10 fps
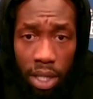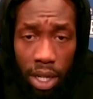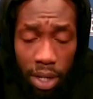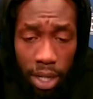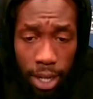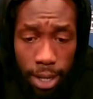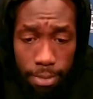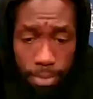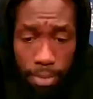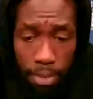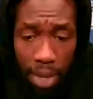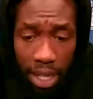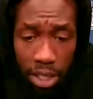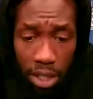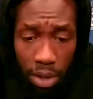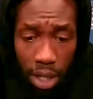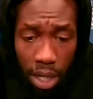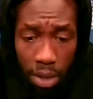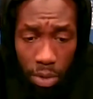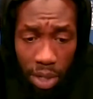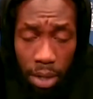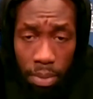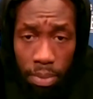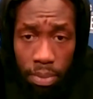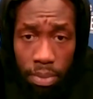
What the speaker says: there and make sure we hit them.